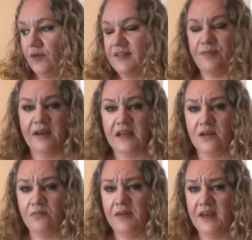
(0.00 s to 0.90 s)
my kind
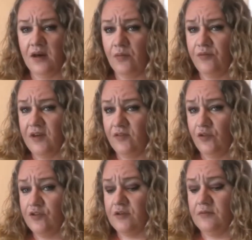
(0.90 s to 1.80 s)
of makeup
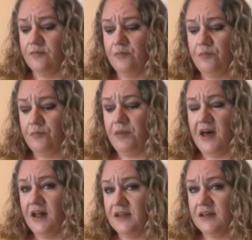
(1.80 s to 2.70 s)
revolution
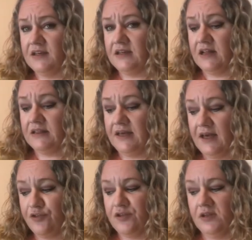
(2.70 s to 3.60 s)
palette
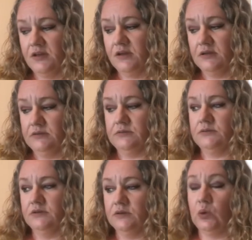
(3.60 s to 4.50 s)
collection,
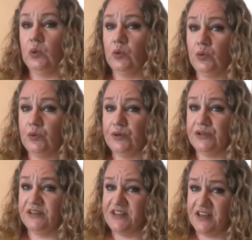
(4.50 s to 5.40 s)

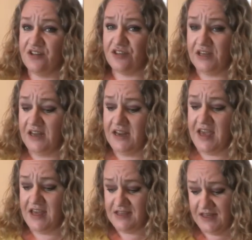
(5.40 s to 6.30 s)
and it's actually an
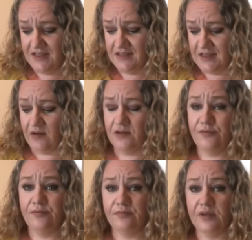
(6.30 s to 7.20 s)
edited down
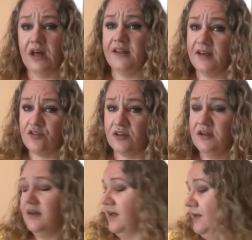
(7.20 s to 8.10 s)
collection.
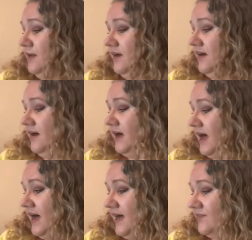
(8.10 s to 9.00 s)

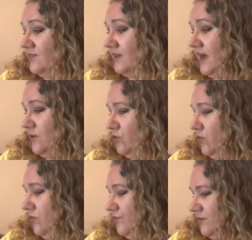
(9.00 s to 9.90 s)
And I
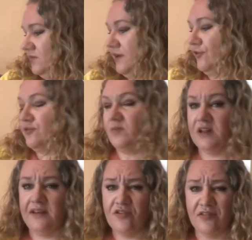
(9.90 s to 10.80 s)
know from looking through my
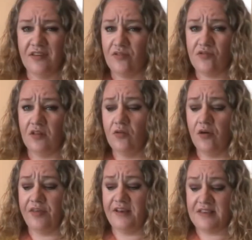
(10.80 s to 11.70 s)
collection that there's a lot
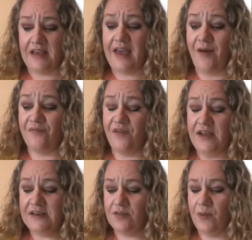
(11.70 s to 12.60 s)
of things I can't
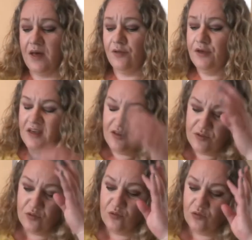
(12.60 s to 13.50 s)
find as well.
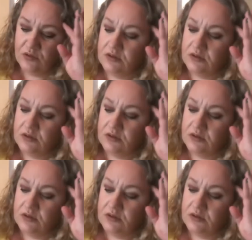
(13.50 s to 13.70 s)
So